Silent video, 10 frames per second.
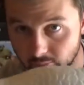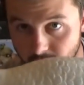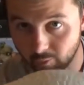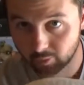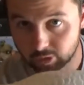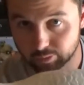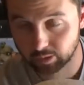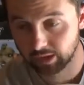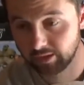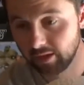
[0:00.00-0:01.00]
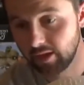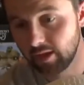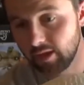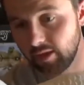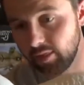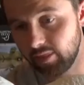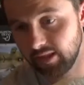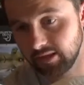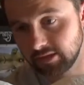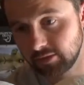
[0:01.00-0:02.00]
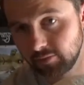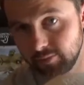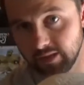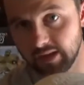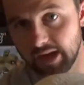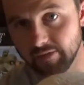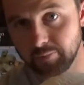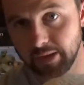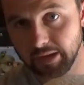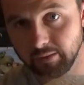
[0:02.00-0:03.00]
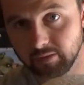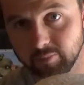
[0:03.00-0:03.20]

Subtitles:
On a mobile spread, these would be kind of a pain